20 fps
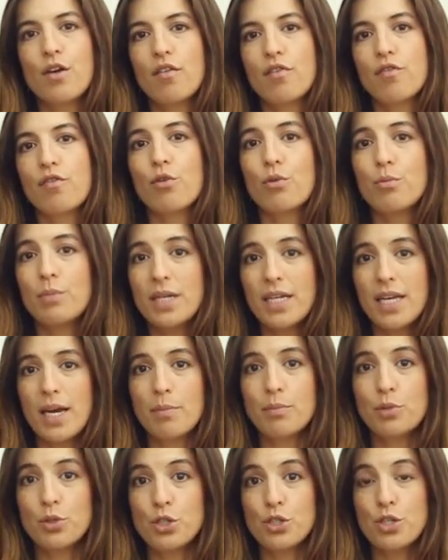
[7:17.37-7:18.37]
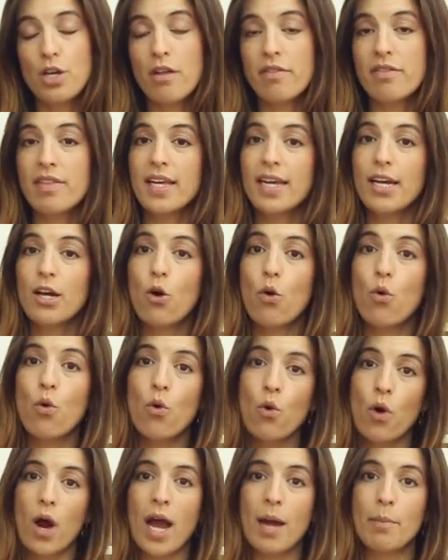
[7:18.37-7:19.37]
For me, I put nothing,
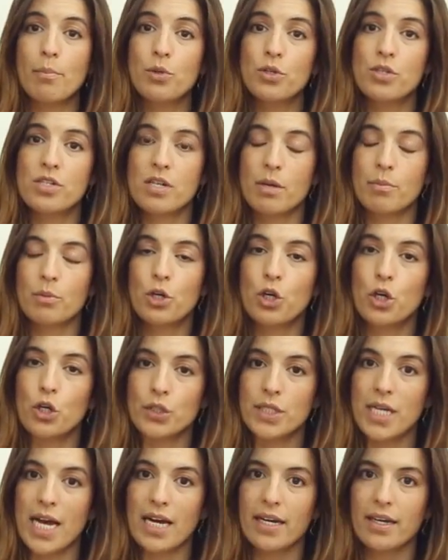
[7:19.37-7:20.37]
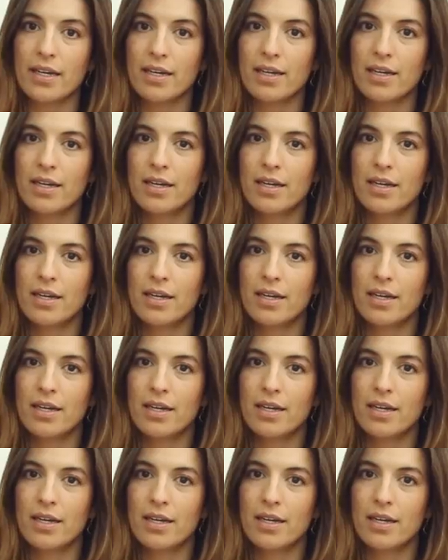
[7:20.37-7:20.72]
or I put some konjac